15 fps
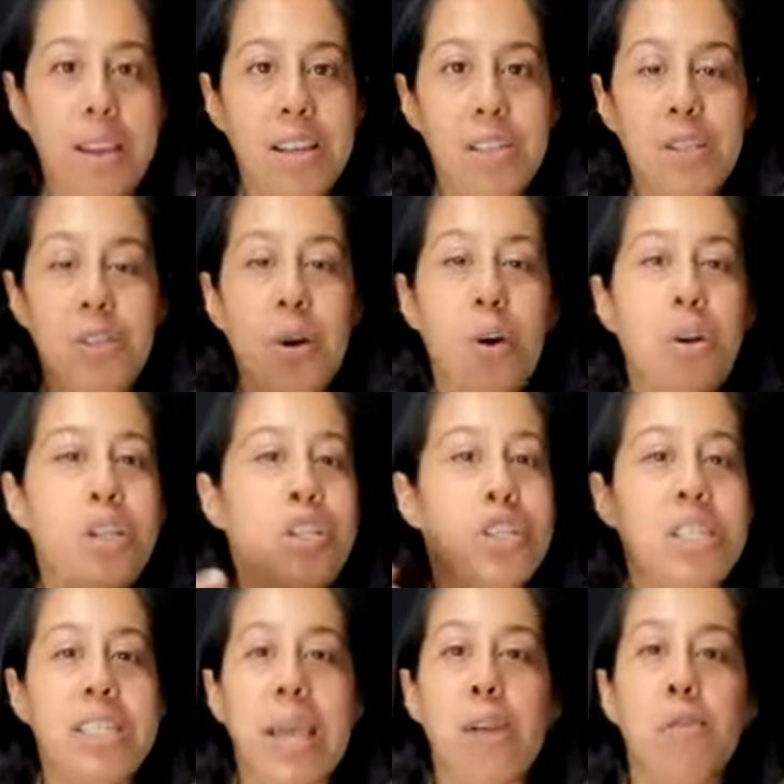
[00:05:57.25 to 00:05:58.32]
So it's
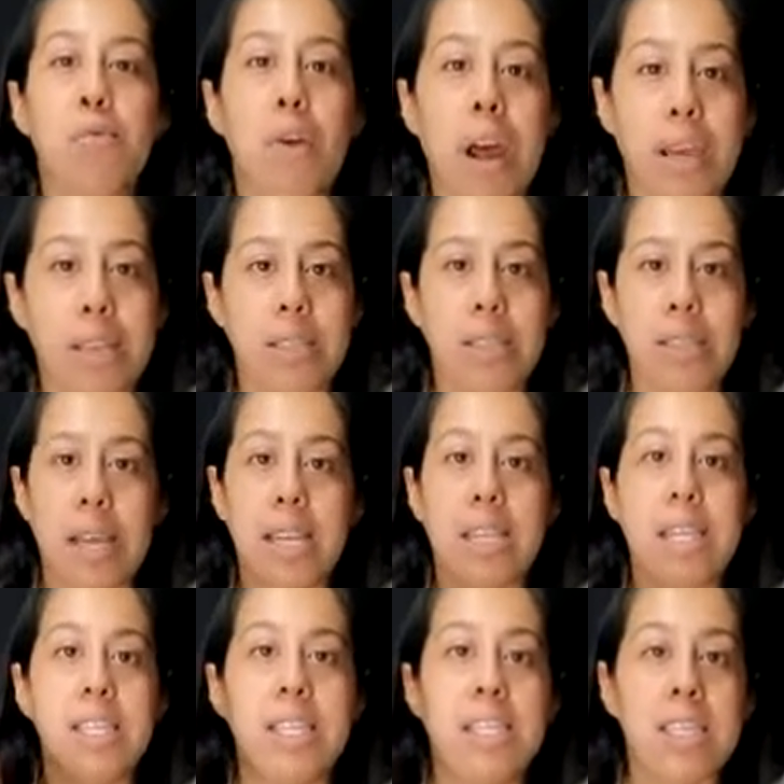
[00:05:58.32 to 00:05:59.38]
just like rice, like
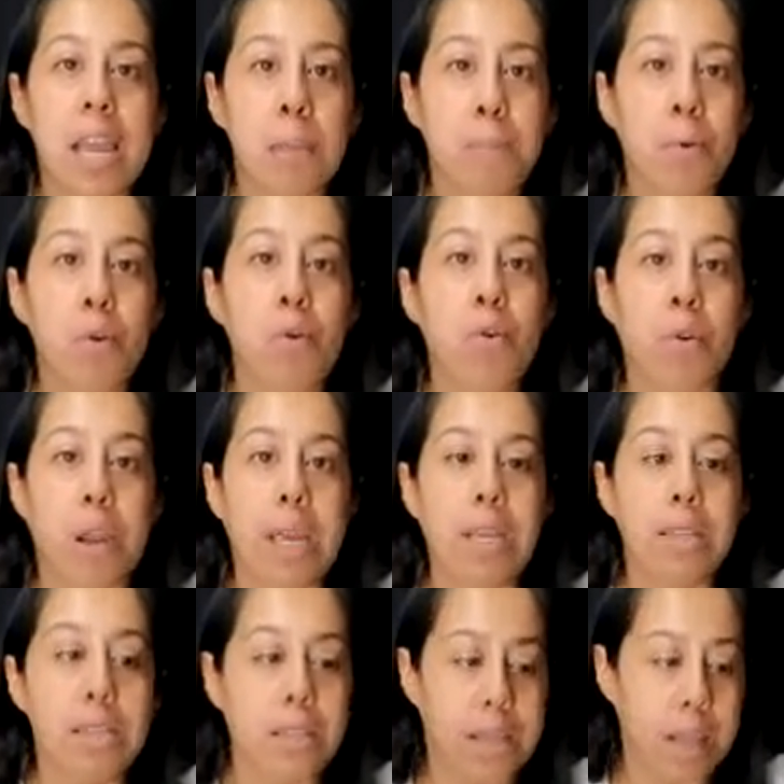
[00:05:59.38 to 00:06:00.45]
these staple
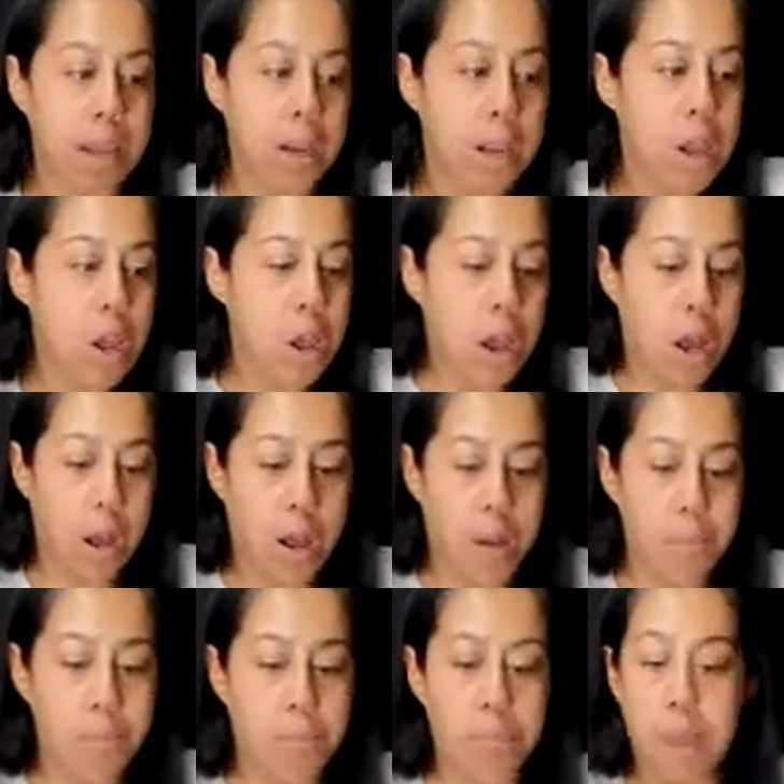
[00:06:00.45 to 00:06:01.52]
grains that
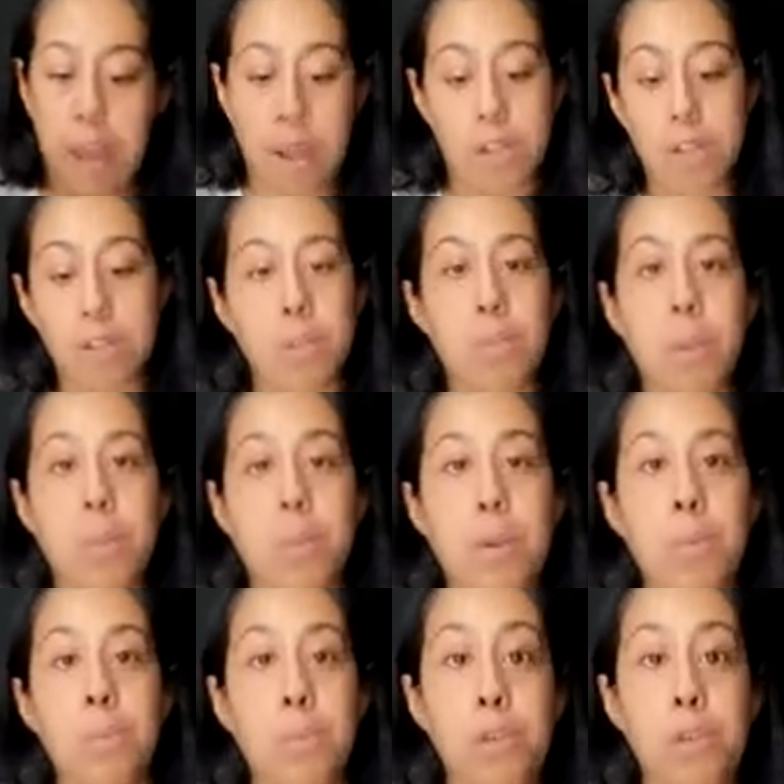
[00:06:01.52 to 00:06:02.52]
actually that we